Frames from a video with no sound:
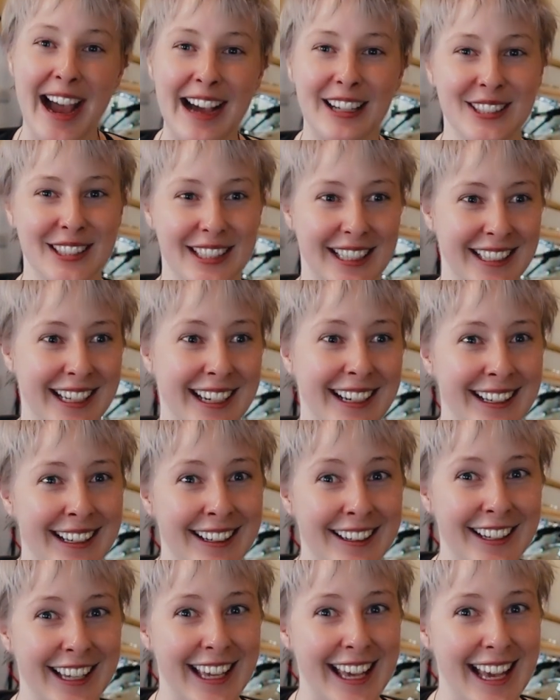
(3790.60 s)
outside going,
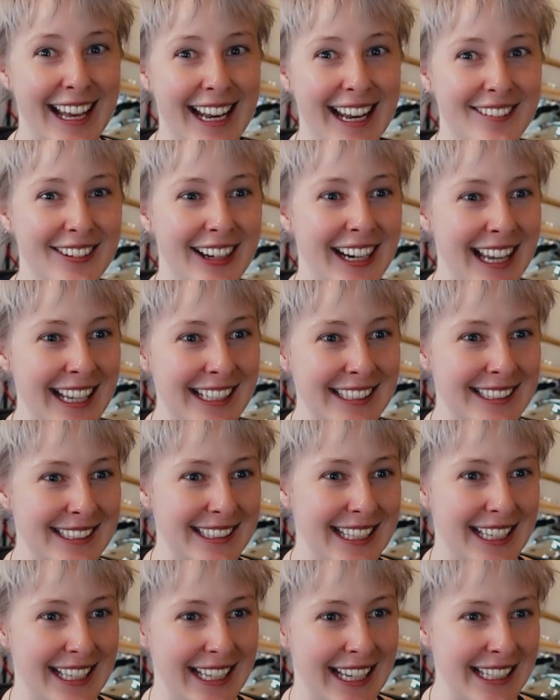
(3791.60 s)
okay, let's
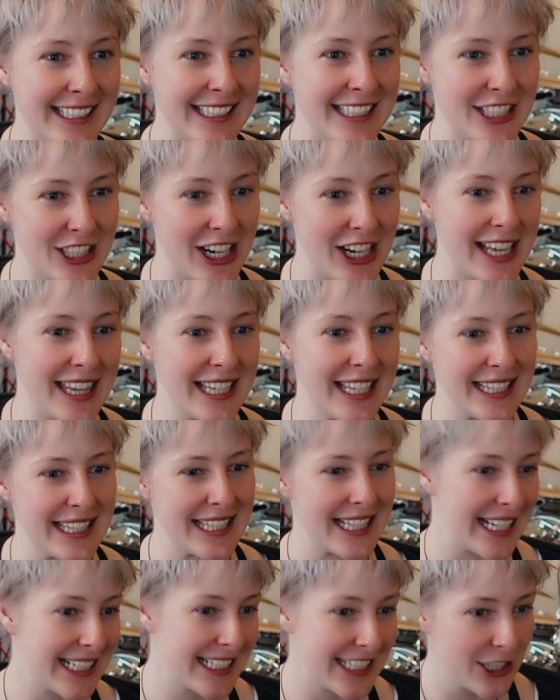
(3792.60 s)
see, let's try
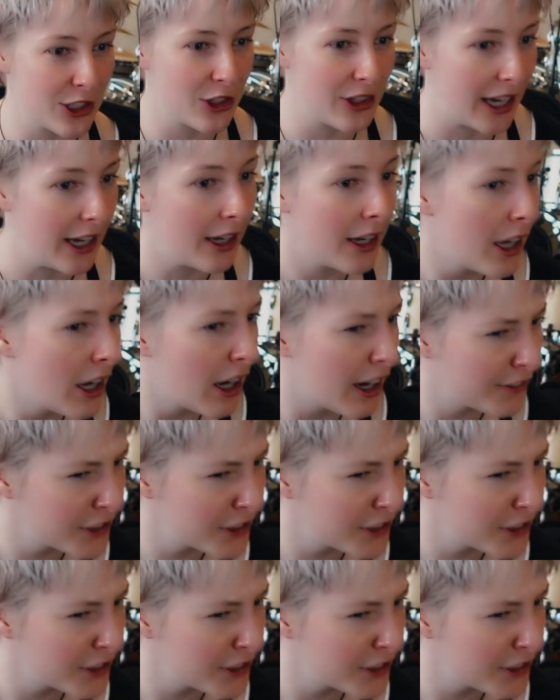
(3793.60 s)
this, let's do that.